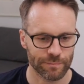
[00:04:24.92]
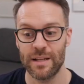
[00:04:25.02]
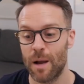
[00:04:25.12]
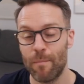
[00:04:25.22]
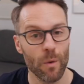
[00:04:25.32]

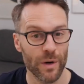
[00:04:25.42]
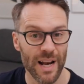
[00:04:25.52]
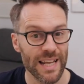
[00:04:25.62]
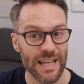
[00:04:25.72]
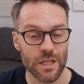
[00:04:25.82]
I might want to
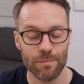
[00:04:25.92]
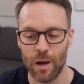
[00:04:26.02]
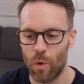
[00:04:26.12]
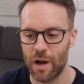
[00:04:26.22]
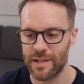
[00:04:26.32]
link it to my
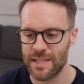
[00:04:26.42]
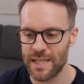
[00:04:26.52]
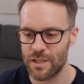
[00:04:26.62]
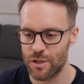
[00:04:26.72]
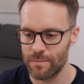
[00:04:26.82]
wider
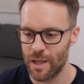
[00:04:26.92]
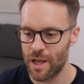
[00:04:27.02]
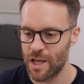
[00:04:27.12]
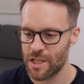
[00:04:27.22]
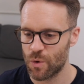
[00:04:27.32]
system,
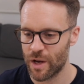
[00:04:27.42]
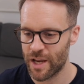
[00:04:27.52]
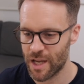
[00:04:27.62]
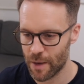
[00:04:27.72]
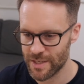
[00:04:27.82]
so I
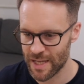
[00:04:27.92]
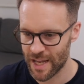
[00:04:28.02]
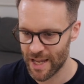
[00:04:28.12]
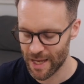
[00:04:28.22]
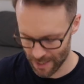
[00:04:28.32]
can go into
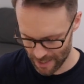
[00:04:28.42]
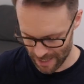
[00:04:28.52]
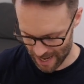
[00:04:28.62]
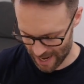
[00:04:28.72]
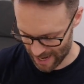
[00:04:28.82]
here
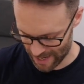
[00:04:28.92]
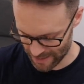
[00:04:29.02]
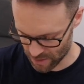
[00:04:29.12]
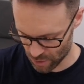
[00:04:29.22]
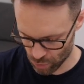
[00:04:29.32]

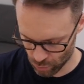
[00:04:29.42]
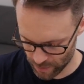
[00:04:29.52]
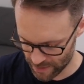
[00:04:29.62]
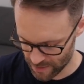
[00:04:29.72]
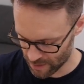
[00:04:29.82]
and call
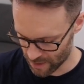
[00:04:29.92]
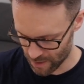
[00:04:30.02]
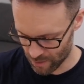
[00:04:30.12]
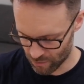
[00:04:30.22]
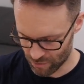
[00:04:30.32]
this
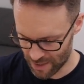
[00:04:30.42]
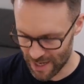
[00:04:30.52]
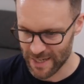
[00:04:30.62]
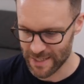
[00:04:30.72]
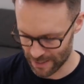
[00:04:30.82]

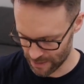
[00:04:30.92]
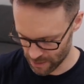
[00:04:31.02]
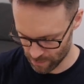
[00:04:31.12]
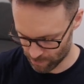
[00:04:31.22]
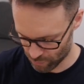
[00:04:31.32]
related
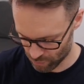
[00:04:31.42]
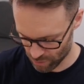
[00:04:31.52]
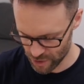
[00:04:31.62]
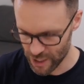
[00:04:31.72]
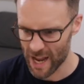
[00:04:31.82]

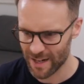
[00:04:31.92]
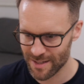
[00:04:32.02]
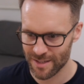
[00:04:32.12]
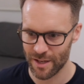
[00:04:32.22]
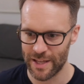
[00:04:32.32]
project,
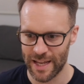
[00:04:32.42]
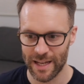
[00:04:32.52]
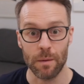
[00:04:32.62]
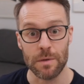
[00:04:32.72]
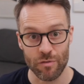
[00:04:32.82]
so the
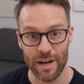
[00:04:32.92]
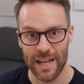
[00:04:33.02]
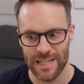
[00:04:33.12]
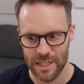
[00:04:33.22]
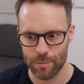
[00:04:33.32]
income is
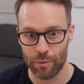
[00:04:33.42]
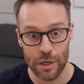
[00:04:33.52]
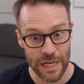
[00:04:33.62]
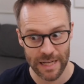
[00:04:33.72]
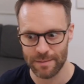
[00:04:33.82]
related to
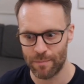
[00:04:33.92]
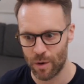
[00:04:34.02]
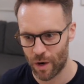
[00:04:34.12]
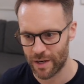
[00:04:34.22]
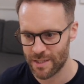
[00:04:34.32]
projects in my
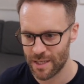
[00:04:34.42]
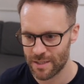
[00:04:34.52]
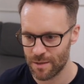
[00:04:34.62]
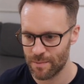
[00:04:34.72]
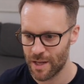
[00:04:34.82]
wider
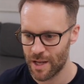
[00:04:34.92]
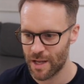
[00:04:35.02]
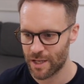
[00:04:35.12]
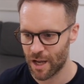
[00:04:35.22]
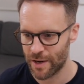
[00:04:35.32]
system.
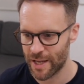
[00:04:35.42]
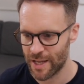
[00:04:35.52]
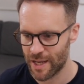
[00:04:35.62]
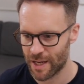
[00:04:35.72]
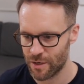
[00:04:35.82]
Go
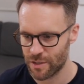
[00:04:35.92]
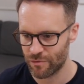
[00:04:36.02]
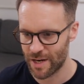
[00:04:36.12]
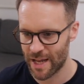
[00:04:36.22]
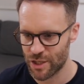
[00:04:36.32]
here, go to
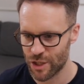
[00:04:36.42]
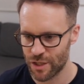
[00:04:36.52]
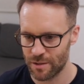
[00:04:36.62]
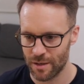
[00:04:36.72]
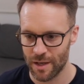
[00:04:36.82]

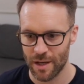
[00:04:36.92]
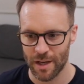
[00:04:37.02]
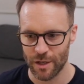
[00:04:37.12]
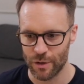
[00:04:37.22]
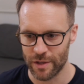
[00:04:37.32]
relation,
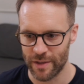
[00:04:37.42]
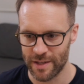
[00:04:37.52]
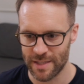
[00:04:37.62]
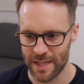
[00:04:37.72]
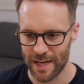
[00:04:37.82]
you can then
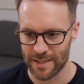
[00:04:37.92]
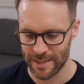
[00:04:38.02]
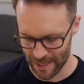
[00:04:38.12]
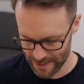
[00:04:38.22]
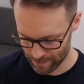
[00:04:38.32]
select a
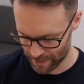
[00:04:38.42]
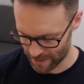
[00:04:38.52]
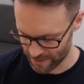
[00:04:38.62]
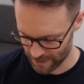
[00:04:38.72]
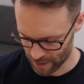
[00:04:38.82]

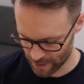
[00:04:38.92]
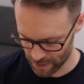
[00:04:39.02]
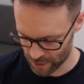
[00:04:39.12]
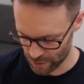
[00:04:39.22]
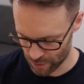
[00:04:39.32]
database and I
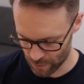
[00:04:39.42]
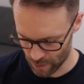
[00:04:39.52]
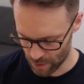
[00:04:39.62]
could do